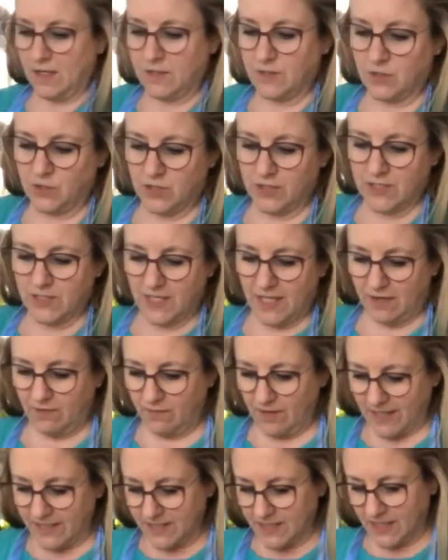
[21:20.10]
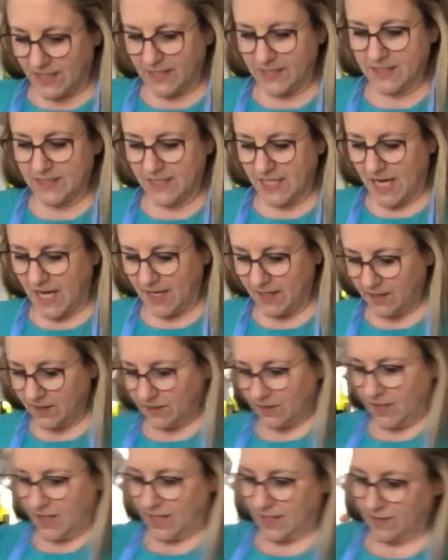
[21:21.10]
So just let it rest on its side. It'll
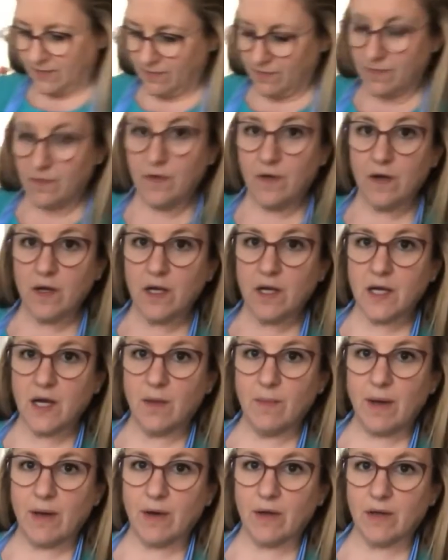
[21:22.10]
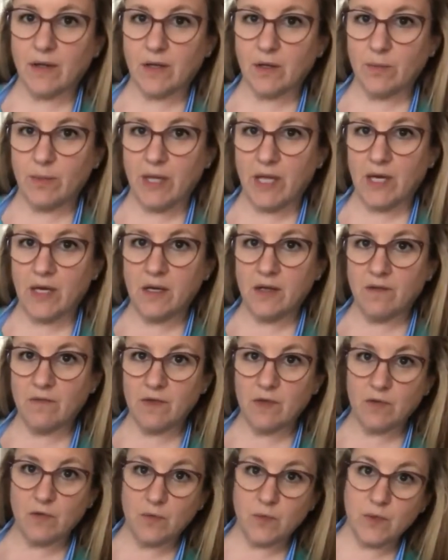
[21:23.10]
kind of come out a little bit if
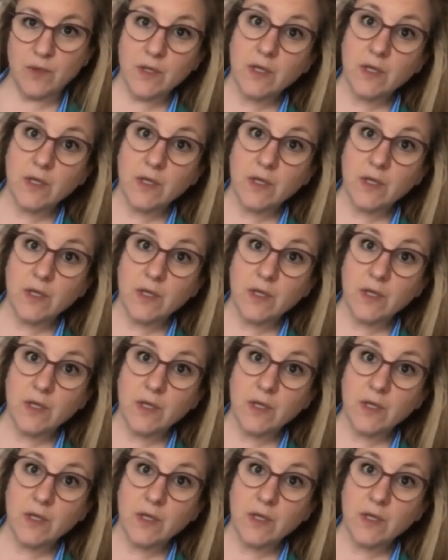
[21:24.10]
you